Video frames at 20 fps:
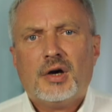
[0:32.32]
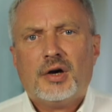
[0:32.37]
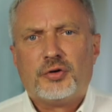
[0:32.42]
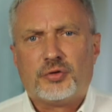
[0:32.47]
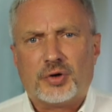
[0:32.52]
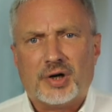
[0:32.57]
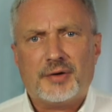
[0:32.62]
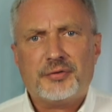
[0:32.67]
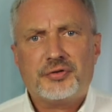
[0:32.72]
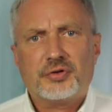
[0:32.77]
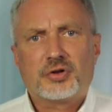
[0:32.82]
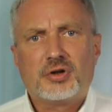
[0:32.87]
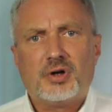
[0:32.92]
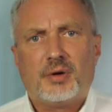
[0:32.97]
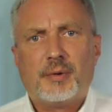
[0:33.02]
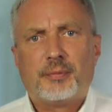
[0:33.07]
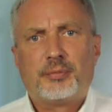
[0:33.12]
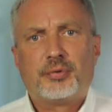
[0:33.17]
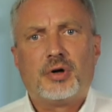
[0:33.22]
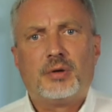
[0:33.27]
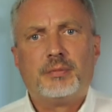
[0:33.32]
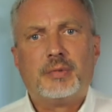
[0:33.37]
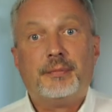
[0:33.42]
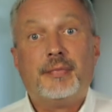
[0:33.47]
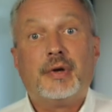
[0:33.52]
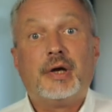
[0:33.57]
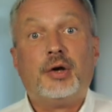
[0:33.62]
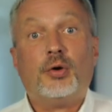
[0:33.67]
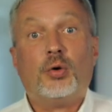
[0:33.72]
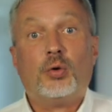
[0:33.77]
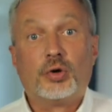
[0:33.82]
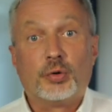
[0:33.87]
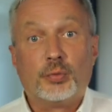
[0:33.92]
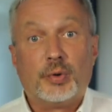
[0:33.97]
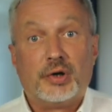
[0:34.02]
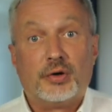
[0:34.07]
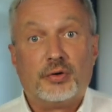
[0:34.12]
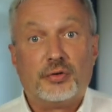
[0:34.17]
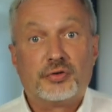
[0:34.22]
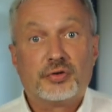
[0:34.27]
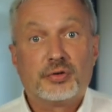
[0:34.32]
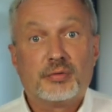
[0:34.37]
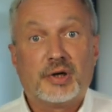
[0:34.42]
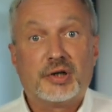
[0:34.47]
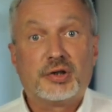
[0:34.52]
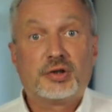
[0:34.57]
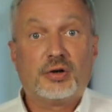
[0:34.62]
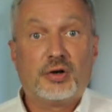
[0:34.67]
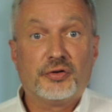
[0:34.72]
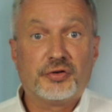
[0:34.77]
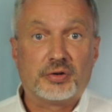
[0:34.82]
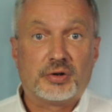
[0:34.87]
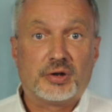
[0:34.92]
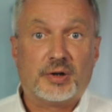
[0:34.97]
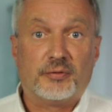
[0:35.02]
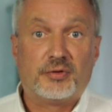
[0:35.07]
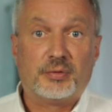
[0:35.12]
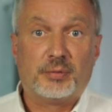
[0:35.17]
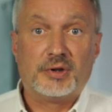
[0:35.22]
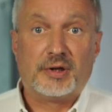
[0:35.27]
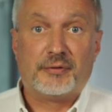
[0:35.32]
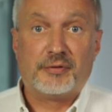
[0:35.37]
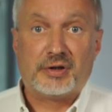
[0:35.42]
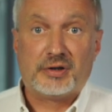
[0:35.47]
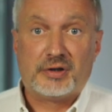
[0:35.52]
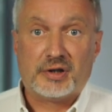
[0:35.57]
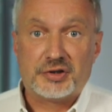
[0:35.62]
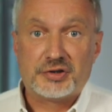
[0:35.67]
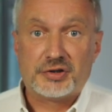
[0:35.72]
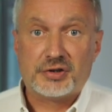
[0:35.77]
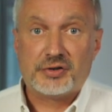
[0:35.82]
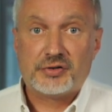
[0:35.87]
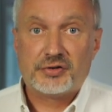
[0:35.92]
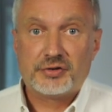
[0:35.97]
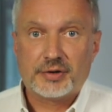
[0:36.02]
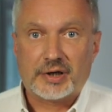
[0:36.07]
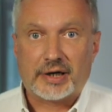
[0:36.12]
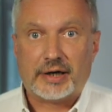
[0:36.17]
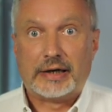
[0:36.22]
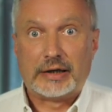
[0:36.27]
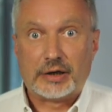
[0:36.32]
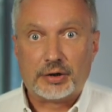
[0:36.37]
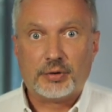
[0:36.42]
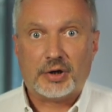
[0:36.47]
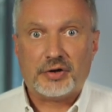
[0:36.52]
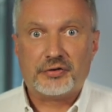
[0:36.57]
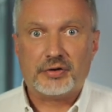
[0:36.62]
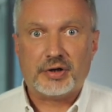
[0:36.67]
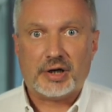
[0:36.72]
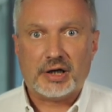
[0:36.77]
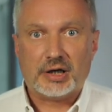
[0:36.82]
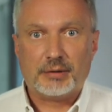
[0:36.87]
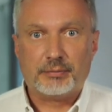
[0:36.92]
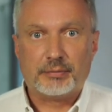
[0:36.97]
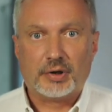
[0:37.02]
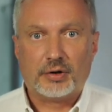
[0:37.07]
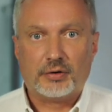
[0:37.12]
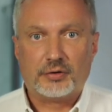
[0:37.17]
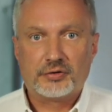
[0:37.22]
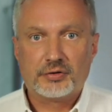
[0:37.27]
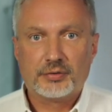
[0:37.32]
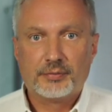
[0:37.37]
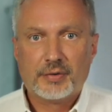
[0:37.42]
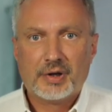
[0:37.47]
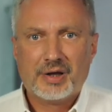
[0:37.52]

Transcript: Drafts are a common problem in older windows and cause uncomfortable living conditions and an increase in heating bills.